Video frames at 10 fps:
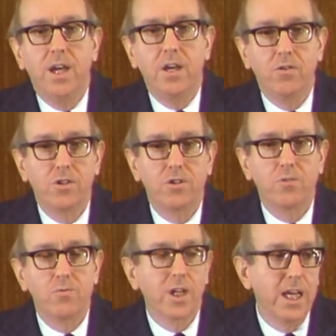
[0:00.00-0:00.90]
and also
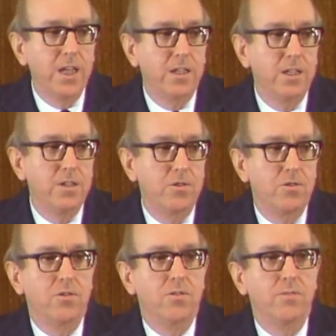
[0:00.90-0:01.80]
relate these
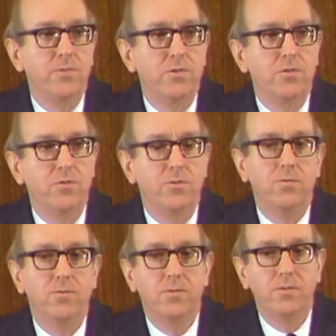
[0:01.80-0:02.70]
terms
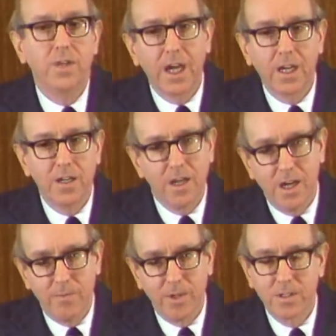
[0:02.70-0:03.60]
to
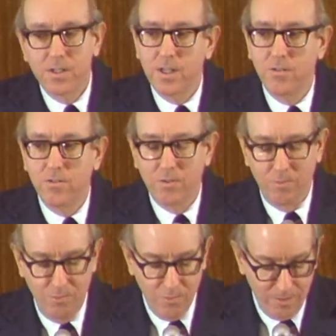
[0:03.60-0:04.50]
economics and to the
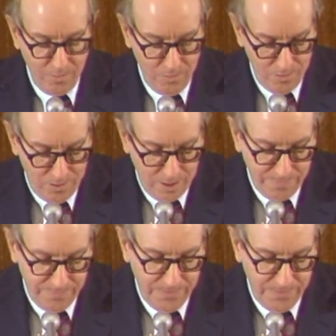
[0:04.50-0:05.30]
rule of law,